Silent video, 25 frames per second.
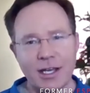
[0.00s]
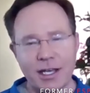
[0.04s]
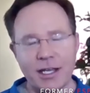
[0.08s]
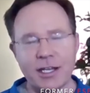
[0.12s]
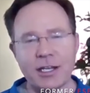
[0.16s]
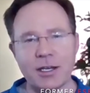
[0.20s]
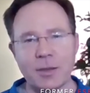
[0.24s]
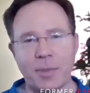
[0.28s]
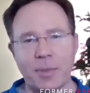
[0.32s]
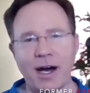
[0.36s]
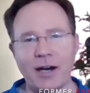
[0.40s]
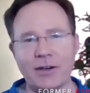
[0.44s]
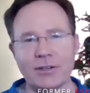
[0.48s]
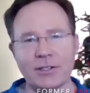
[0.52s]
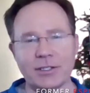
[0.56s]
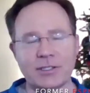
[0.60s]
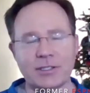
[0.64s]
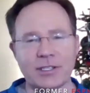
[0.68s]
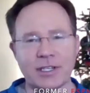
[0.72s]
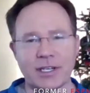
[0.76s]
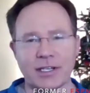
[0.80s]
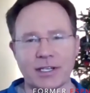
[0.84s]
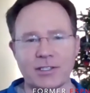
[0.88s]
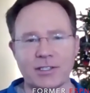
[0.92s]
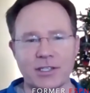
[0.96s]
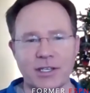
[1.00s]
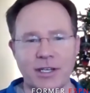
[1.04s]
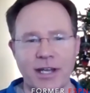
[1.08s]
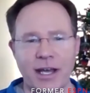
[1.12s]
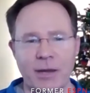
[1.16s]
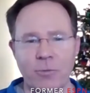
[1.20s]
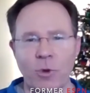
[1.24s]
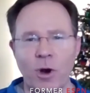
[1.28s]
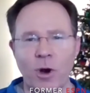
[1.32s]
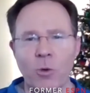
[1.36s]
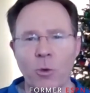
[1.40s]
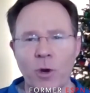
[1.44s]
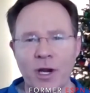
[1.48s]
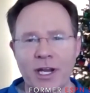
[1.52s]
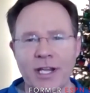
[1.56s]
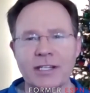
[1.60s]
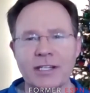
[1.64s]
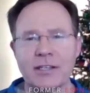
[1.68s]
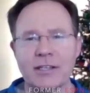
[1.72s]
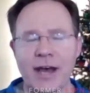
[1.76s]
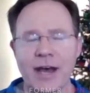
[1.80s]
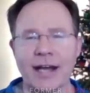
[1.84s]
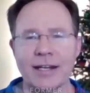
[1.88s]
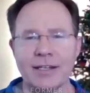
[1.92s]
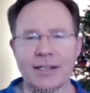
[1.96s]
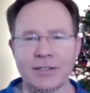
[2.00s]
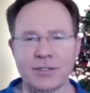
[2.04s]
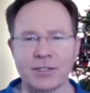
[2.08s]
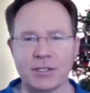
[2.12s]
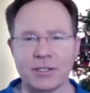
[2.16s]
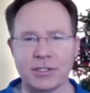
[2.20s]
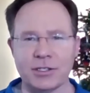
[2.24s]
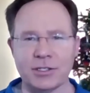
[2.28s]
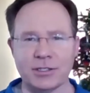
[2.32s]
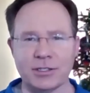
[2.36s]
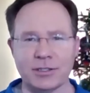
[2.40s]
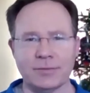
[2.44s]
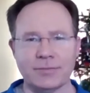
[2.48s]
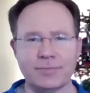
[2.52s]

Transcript: into politics, and what went into that decision.